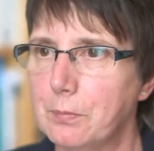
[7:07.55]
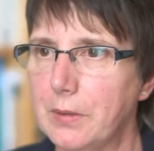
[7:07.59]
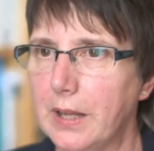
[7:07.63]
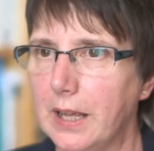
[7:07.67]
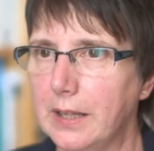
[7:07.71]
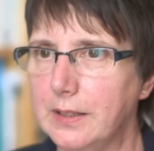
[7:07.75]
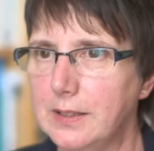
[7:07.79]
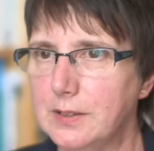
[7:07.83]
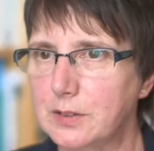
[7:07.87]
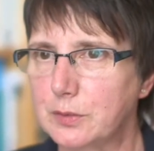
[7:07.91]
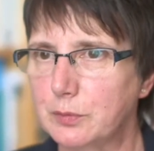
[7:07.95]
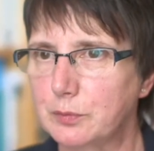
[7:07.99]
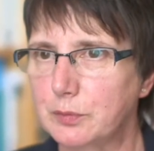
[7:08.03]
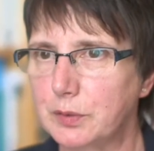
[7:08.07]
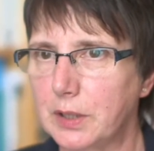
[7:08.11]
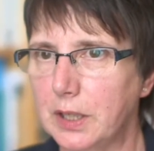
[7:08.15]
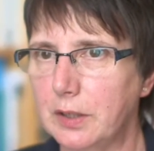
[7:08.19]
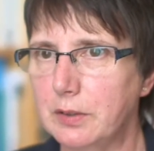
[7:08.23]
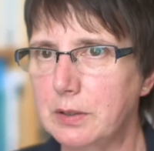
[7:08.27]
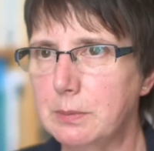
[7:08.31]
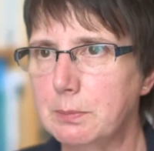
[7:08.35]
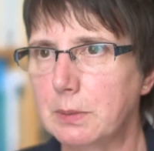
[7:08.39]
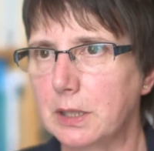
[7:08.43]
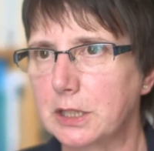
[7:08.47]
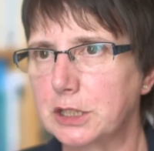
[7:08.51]
And it's
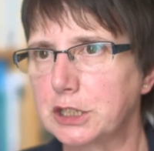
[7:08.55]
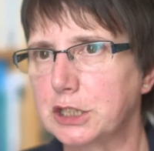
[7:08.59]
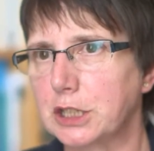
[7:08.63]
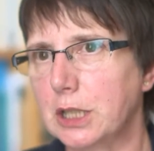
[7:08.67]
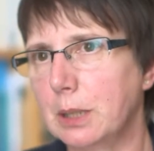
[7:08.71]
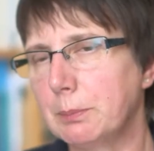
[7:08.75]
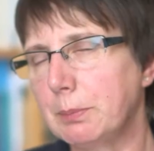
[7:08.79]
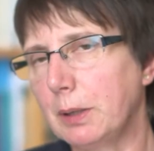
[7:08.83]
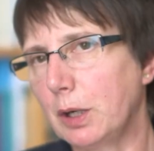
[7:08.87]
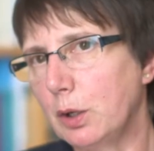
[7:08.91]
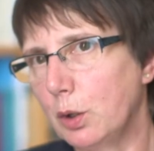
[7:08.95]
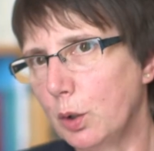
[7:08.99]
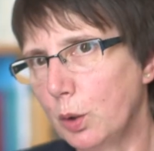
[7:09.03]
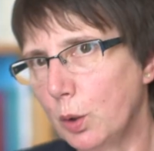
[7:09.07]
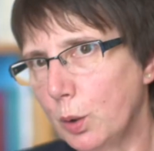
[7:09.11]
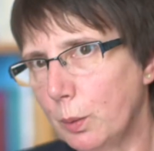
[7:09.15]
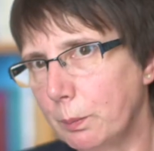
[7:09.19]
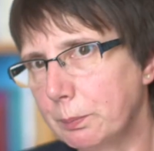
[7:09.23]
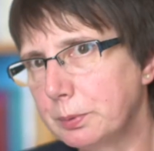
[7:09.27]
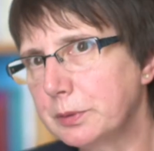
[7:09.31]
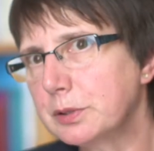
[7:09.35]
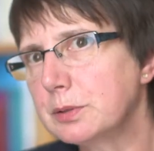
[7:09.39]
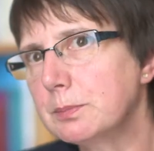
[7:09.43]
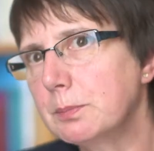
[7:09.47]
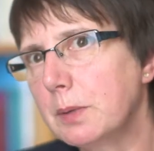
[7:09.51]
very much about
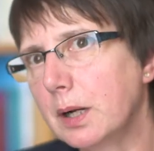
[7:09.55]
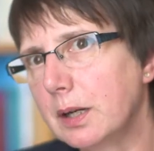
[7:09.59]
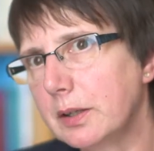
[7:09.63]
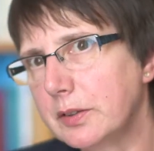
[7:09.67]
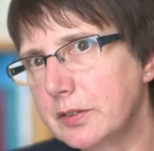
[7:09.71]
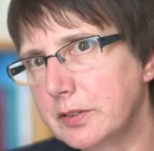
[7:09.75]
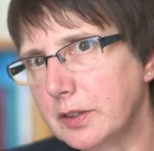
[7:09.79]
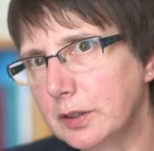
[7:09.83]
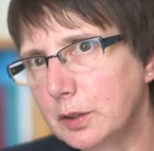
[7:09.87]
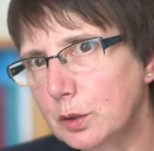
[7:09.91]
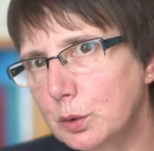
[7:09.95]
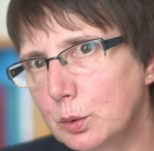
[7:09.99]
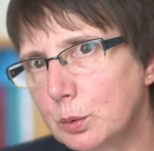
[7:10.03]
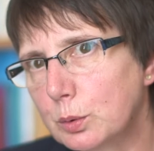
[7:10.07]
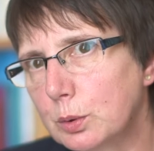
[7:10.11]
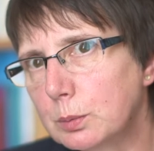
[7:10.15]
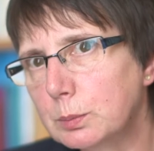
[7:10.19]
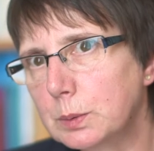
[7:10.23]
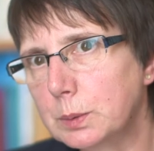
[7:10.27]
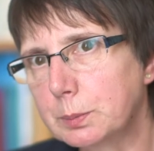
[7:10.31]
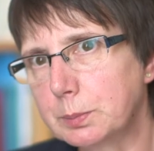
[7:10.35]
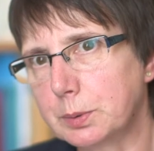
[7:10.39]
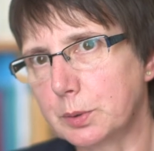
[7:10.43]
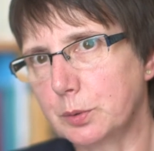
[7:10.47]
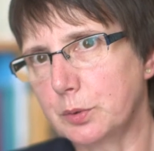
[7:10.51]
optimising
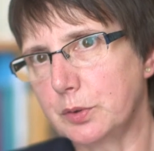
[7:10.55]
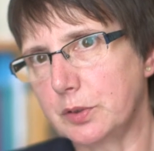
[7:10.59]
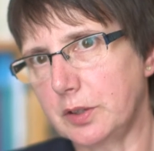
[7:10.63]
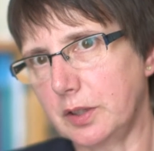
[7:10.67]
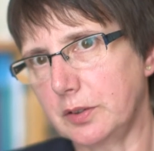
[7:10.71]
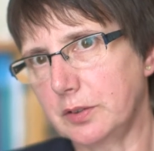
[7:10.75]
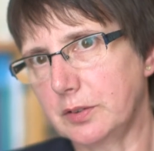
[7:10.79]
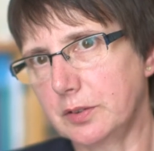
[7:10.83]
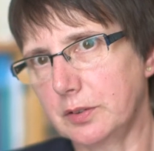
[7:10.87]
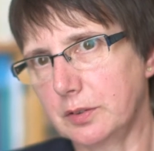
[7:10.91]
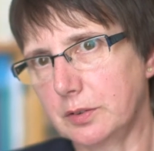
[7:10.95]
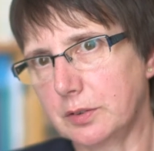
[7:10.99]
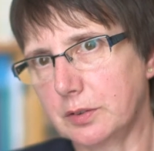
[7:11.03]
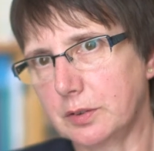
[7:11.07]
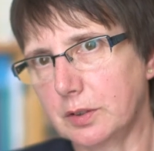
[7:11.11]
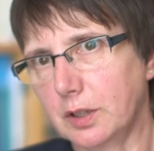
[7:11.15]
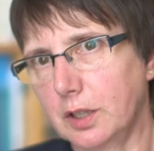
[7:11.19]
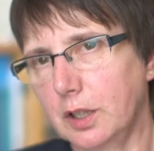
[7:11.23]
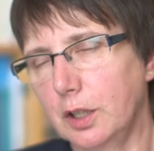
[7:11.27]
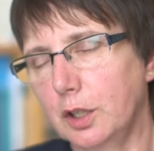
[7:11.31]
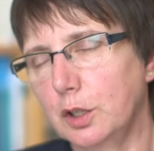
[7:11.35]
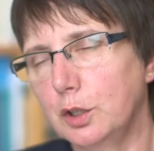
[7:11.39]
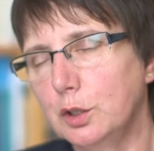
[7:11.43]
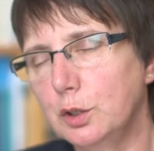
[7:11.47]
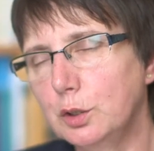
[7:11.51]
normal processes,
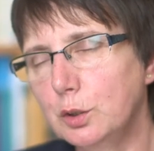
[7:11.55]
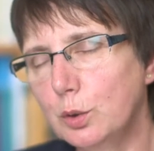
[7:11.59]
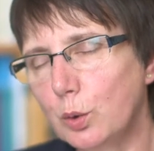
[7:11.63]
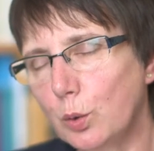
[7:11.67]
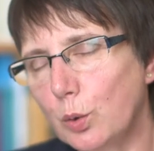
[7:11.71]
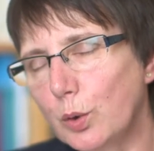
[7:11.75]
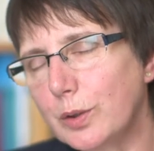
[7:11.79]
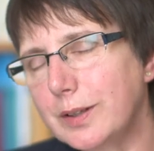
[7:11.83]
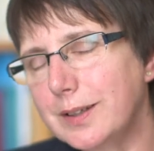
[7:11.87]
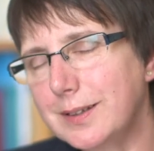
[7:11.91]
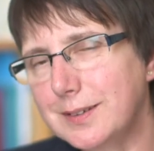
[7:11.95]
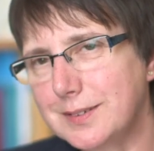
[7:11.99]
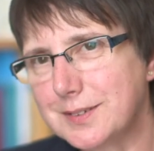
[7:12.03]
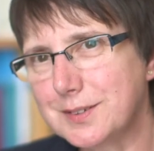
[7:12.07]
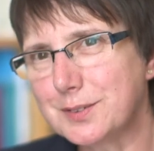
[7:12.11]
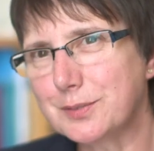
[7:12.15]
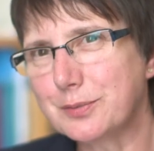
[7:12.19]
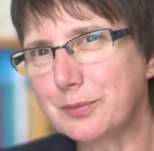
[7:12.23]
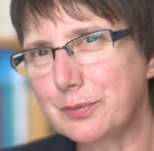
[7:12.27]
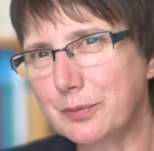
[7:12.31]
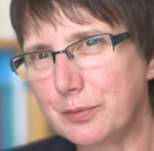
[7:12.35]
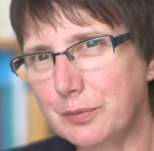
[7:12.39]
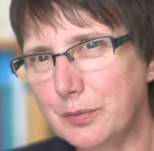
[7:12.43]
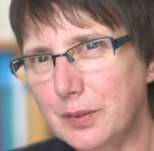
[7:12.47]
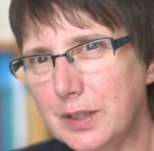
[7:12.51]
not
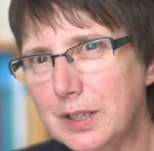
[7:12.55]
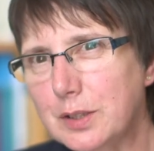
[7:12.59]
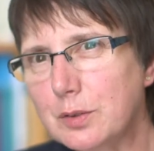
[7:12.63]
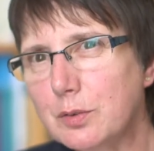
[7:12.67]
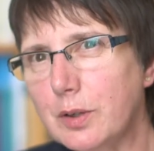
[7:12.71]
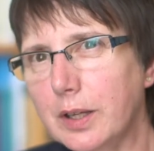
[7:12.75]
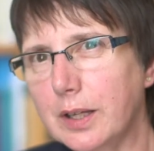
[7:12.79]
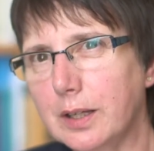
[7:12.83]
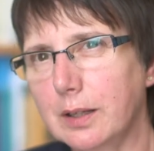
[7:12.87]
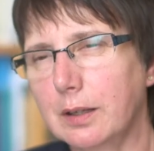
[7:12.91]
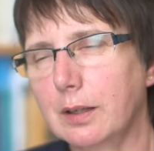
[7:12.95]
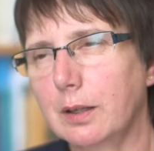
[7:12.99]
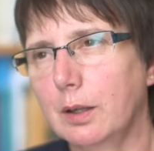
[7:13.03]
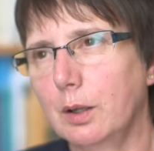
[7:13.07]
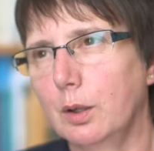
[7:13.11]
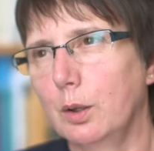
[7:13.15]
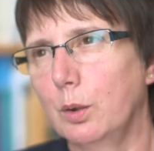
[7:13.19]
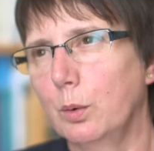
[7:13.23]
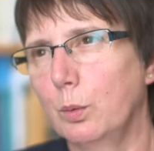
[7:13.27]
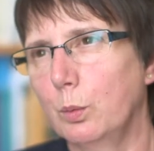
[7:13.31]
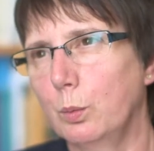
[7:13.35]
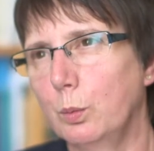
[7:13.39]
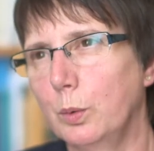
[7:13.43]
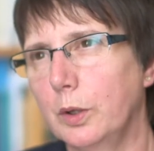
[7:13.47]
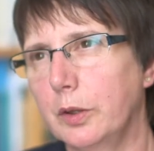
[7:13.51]
interfering
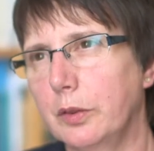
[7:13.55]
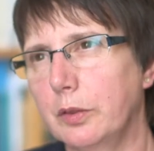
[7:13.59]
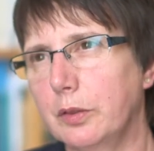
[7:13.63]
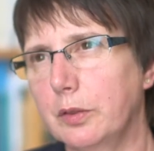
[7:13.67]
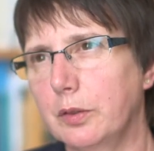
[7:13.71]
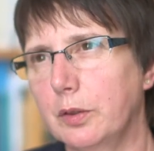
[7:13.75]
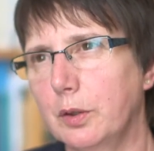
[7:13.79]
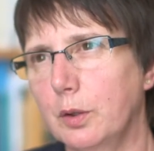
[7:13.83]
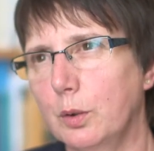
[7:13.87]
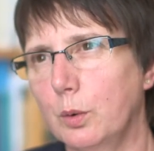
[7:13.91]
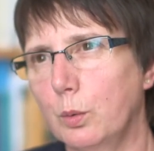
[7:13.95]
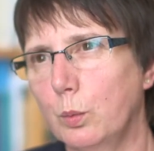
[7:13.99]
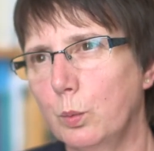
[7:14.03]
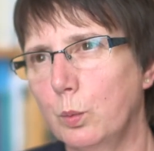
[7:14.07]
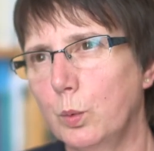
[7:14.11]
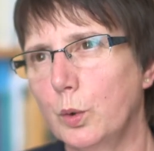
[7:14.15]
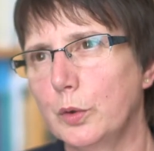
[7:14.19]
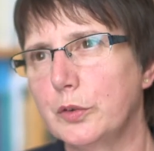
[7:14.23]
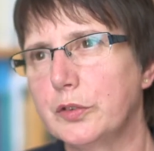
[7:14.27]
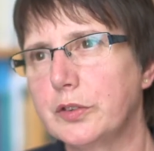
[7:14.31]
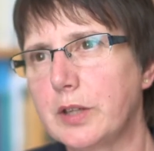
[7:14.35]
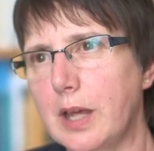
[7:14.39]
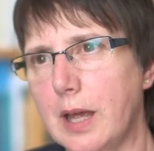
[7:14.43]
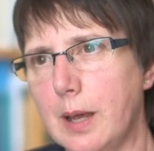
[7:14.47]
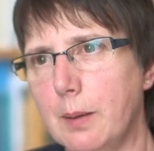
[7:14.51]
with
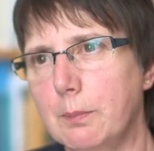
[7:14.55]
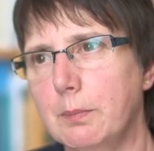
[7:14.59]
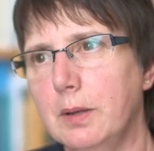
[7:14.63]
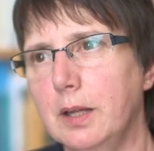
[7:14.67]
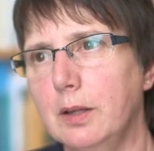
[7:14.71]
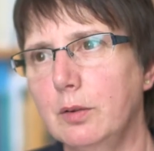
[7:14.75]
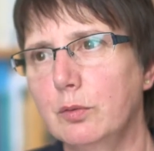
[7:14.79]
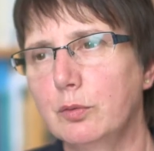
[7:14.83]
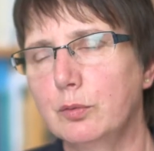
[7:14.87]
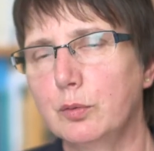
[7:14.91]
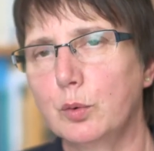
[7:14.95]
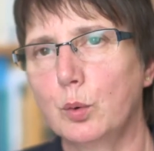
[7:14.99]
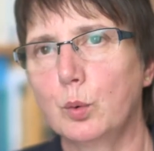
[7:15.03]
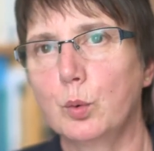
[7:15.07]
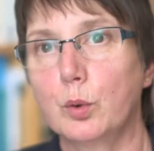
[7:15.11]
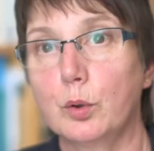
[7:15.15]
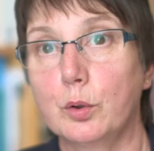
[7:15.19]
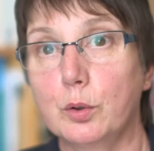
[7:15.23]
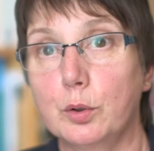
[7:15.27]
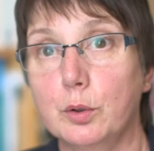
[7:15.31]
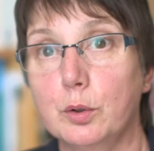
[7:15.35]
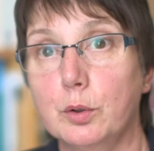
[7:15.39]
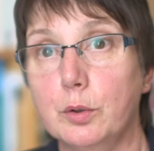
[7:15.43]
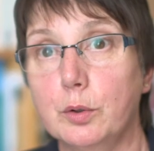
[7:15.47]
what's happening for